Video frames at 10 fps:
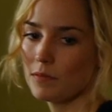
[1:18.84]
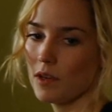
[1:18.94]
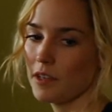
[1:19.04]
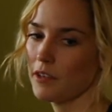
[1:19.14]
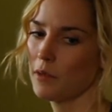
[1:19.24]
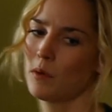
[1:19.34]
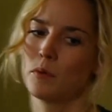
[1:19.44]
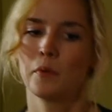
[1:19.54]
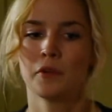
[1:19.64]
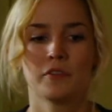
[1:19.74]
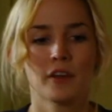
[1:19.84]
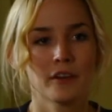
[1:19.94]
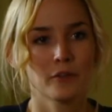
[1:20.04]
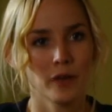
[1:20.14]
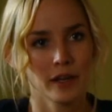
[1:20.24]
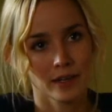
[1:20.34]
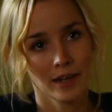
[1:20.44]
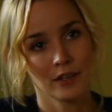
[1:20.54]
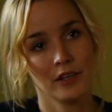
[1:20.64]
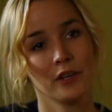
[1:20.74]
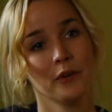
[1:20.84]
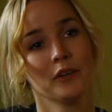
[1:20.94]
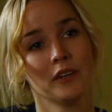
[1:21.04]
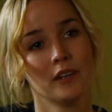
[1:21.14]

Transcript: Well, I don't know what we would have done if we hadn't had you.